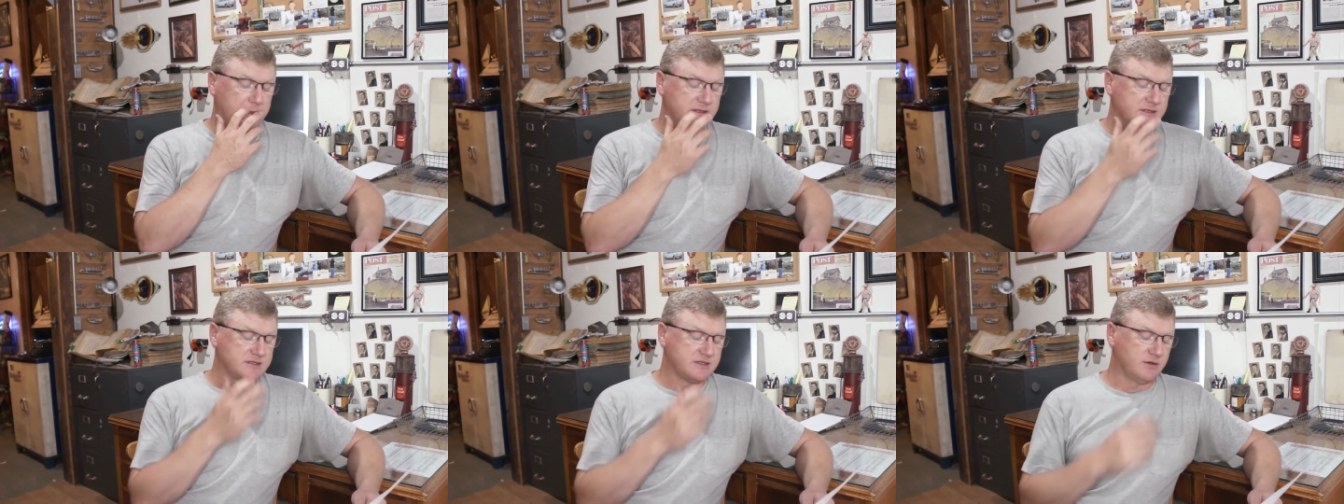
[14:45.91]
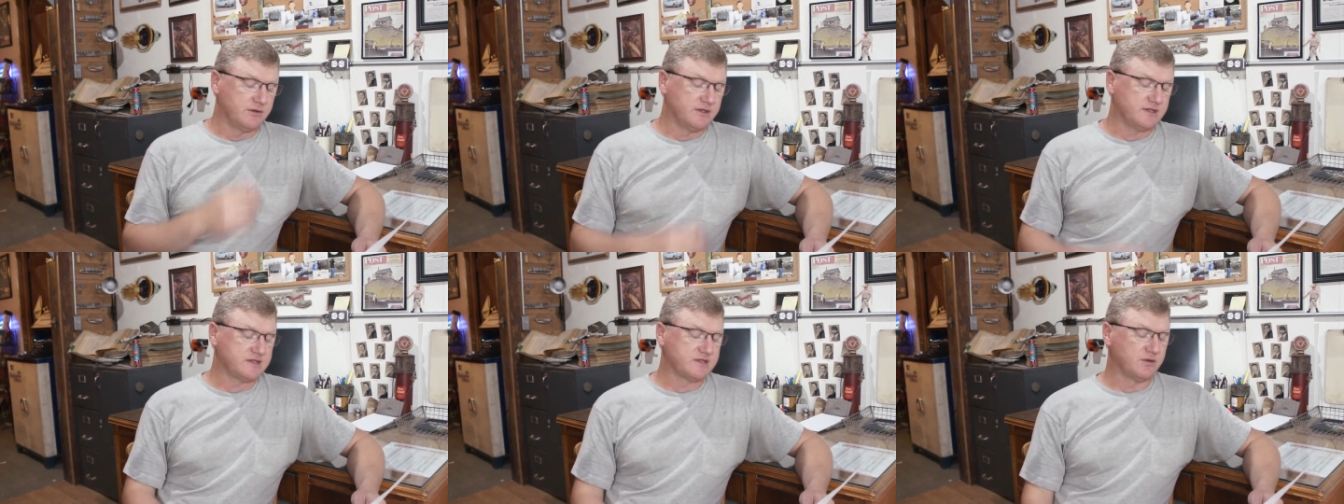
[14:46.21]

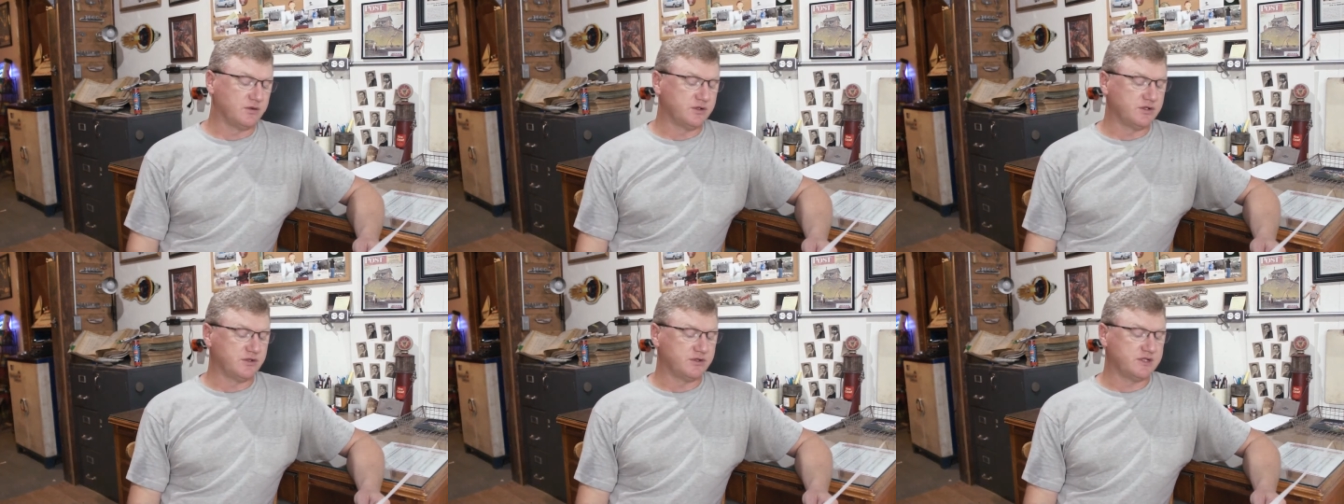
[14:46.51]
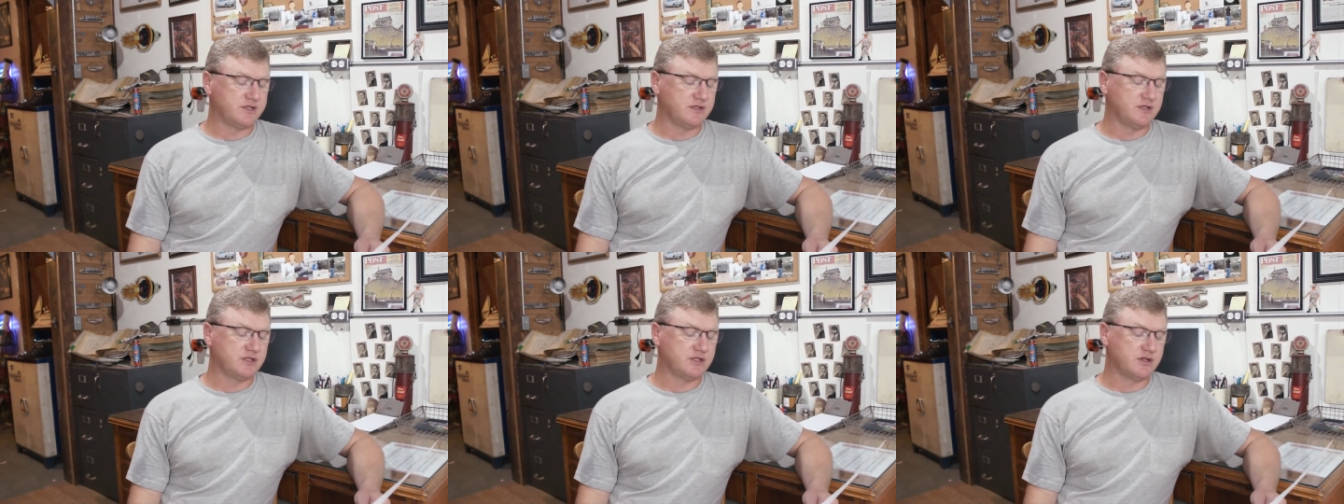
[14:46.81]
So the
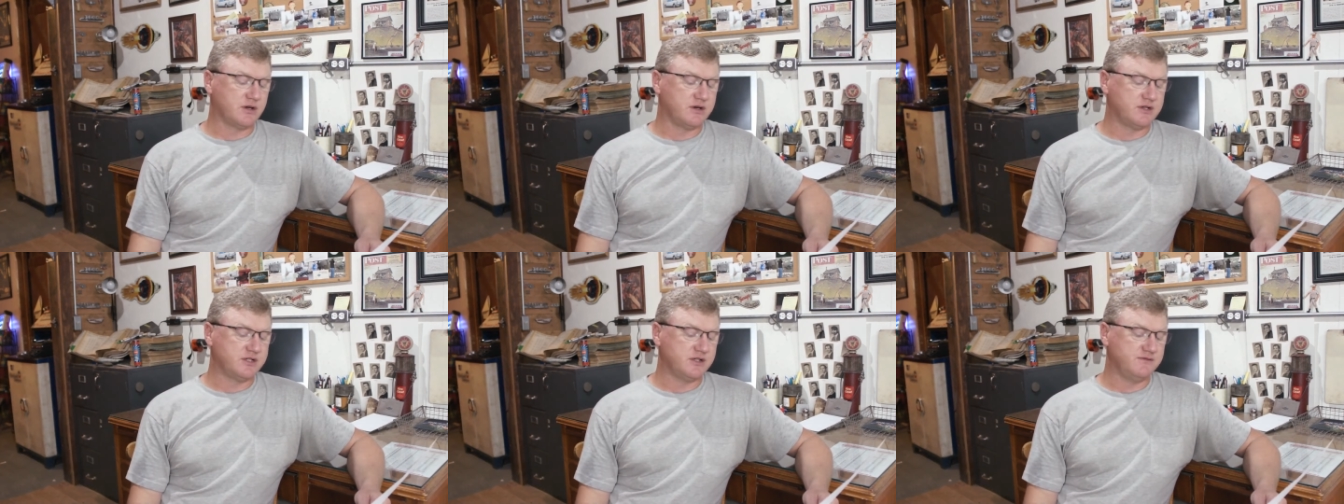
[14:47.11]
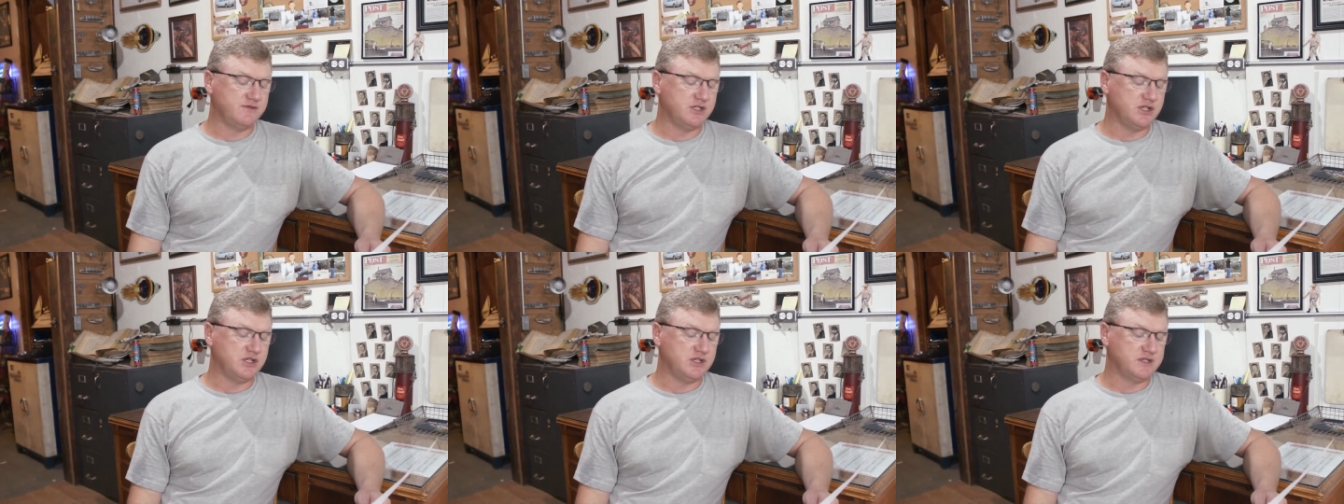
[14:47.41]
soldiers took charge
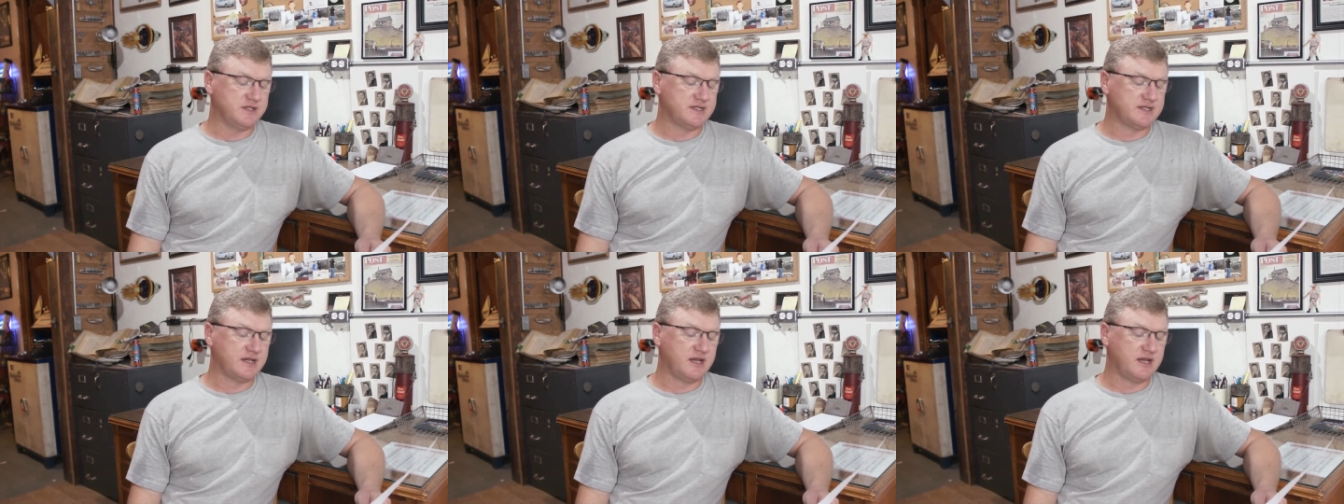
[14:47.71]
of Jesus.